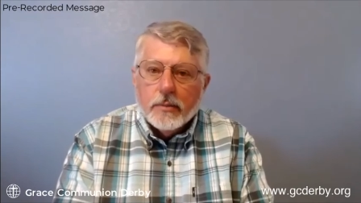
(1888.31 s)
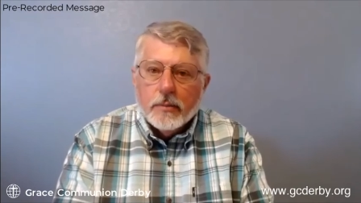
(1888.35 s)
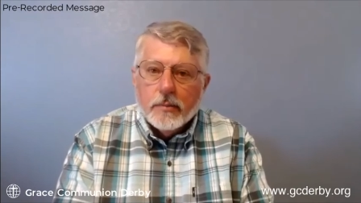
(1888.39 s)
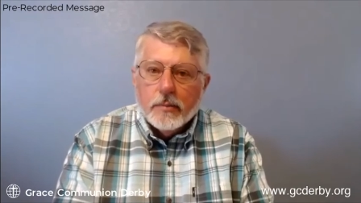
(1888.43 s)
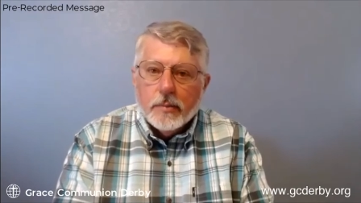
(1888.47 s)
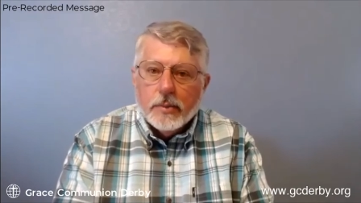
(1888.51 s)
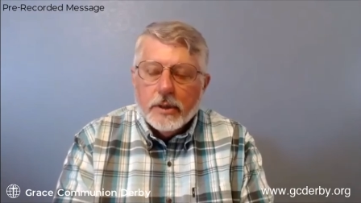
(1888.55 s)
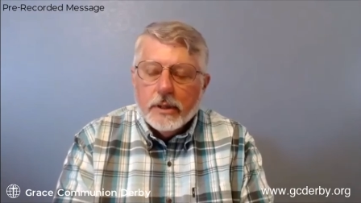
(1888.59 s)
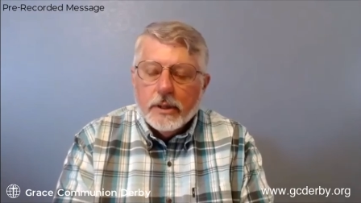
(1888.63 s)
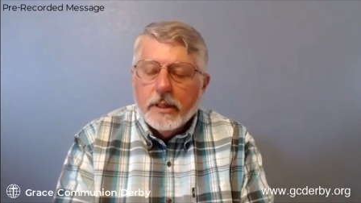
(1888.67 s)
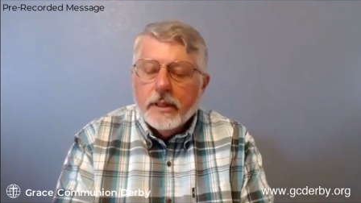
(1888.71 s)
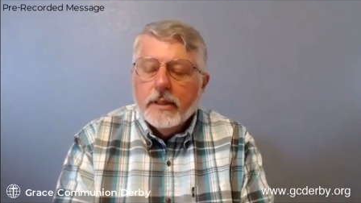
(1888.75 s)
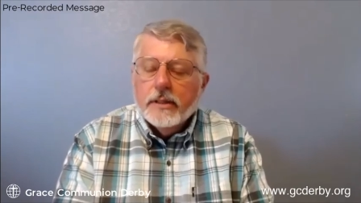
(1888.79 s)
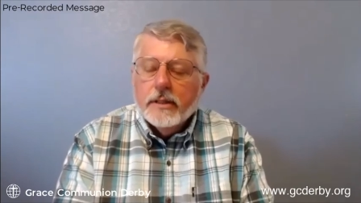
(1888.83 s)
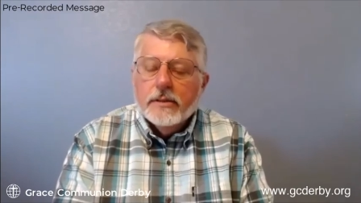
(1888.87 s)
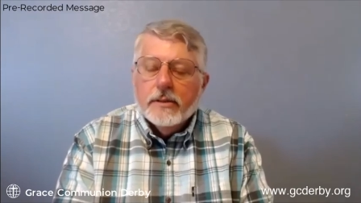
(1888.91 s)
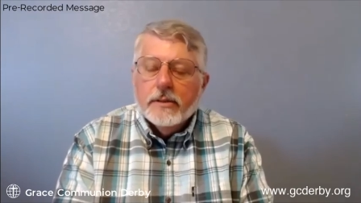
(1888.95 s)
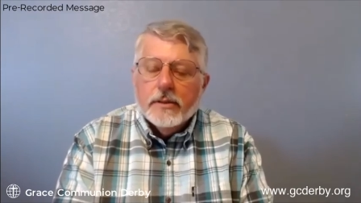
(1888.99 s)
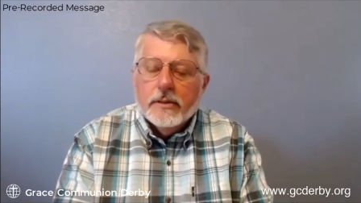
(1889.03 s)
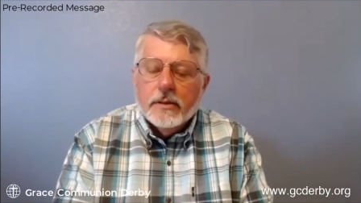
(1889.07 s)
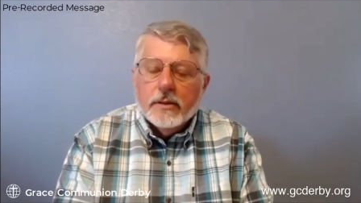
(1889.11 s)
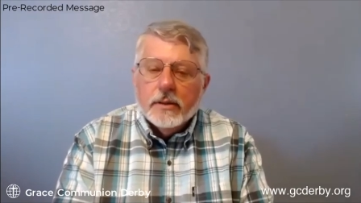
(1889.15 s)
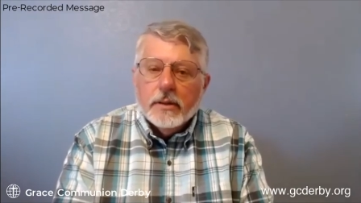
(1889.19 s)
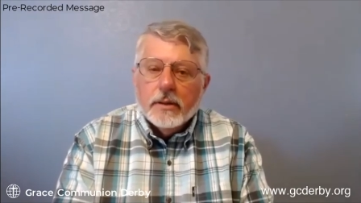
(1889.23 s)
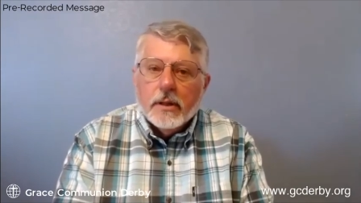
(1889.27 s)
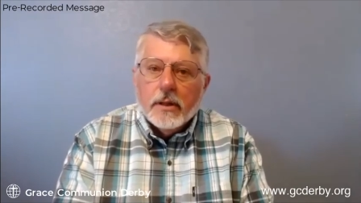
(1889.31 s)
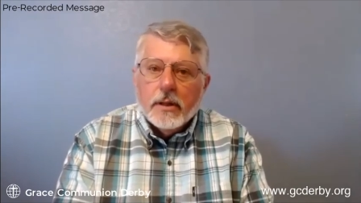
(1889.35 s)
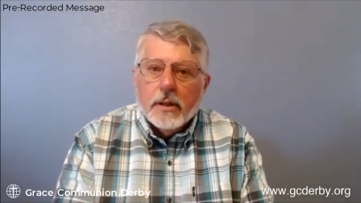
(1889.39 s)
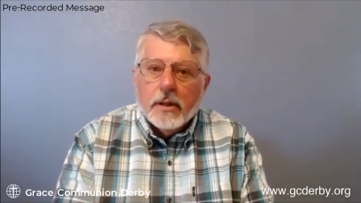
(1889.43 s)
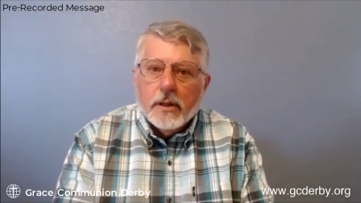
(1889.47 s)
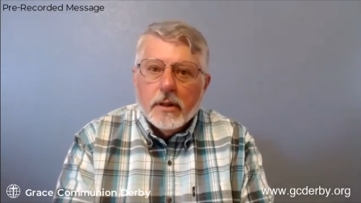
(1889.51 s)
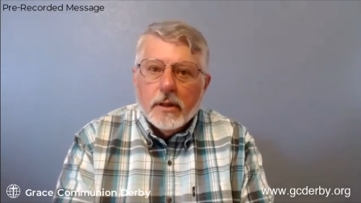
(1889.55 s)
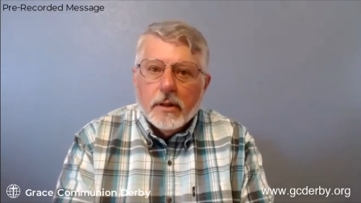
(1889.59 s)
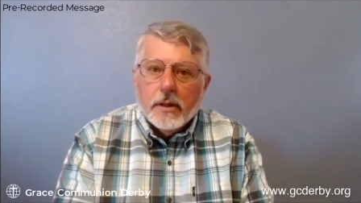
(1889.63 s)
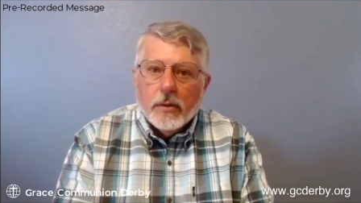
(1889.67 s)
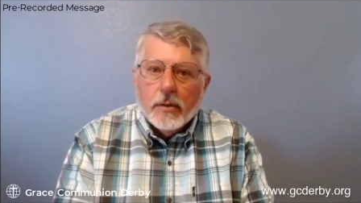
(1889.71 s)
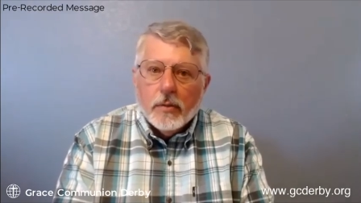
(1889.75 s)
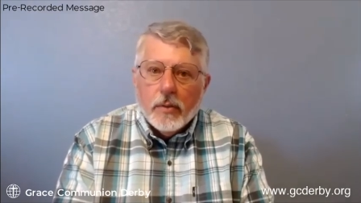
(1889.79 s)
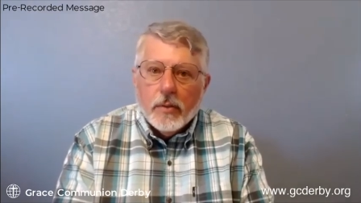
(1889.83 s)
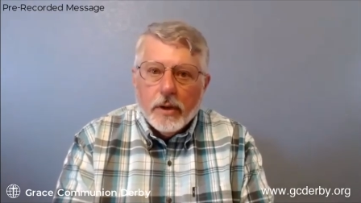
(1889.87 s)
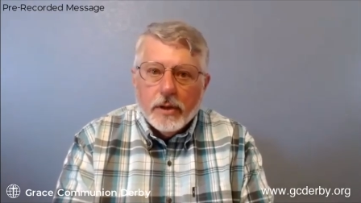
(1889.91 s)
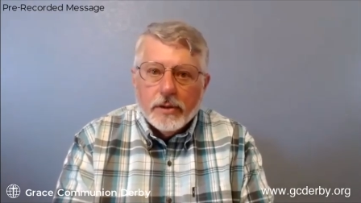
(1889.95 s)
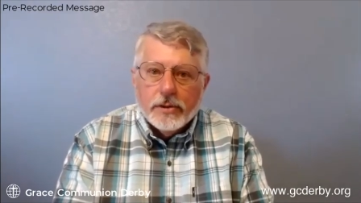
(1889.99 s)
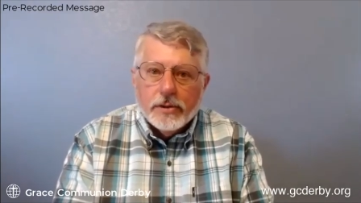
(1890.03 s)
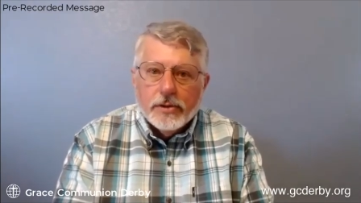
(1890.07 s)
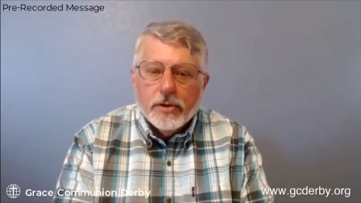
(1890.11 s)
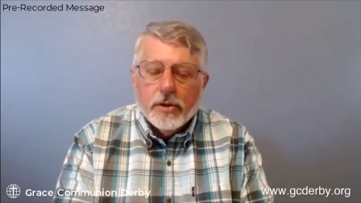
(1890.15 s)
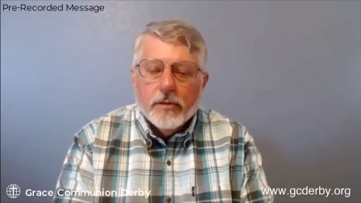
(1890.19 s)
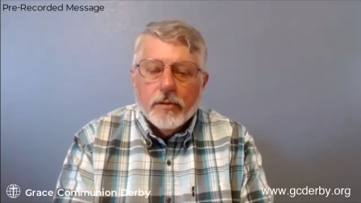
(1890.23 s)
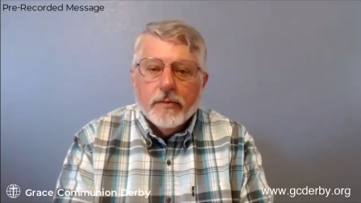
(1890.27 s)
Please watch
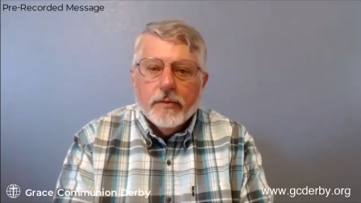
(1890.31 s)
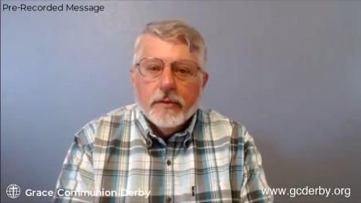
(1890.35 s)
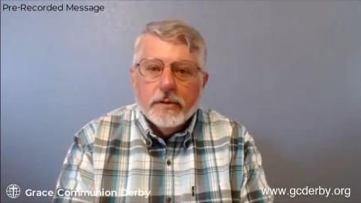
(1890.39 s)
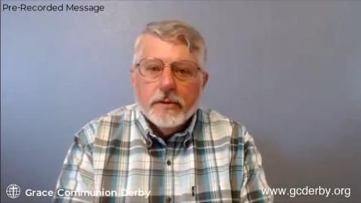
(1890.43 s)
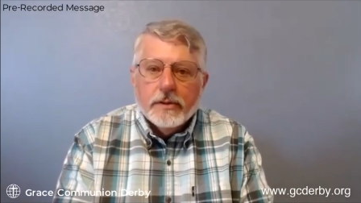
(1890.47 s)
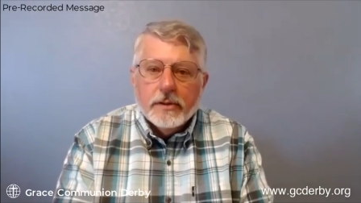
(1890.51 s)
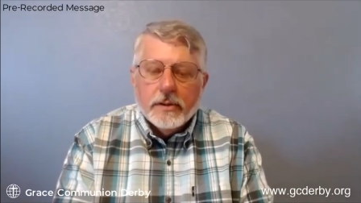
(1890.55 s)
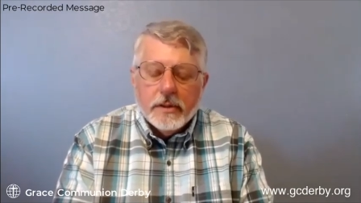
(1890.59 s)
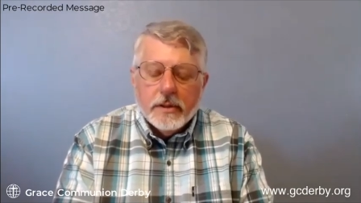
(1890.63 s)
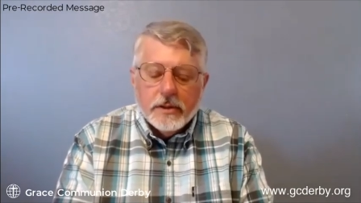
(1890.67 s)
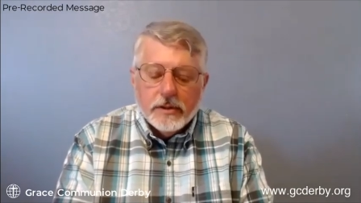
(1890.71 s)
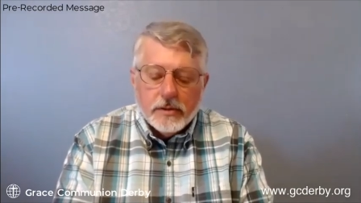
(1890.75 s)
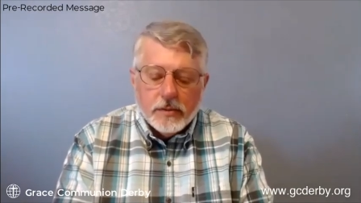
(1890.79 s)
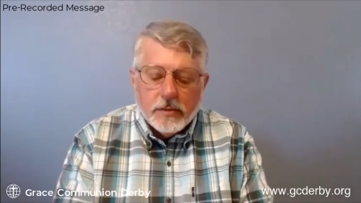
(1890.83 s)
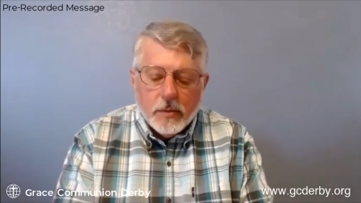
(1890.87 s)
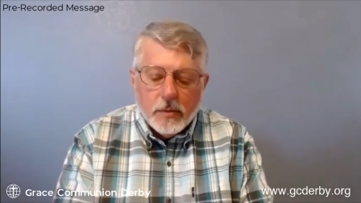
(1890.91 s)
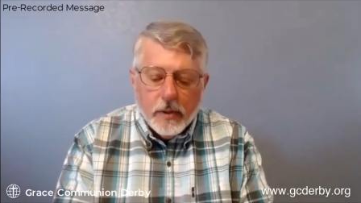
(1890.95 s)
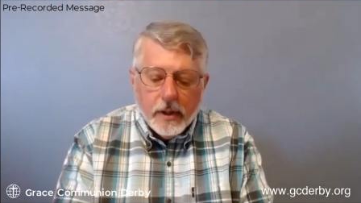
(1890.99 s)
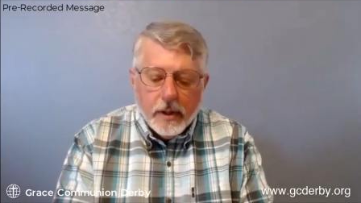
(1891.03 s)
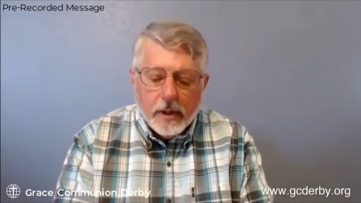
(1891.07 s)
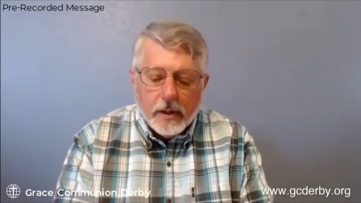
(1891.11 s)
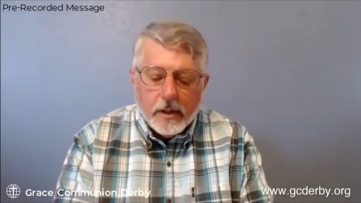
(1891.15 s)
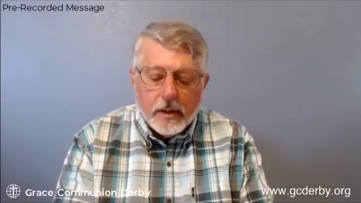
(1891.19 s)
over us this week.